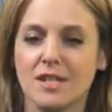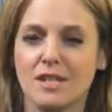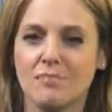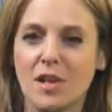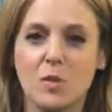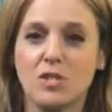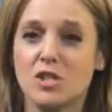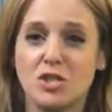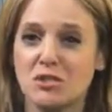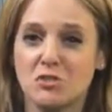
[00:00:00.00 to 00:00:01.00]

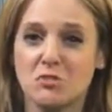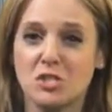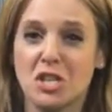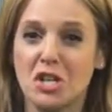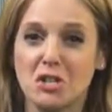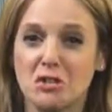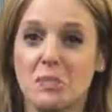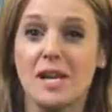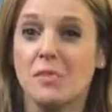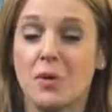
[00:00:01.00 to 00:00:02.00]
Acquisitions, research,
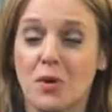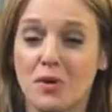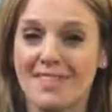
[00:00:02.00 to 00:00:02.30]
people?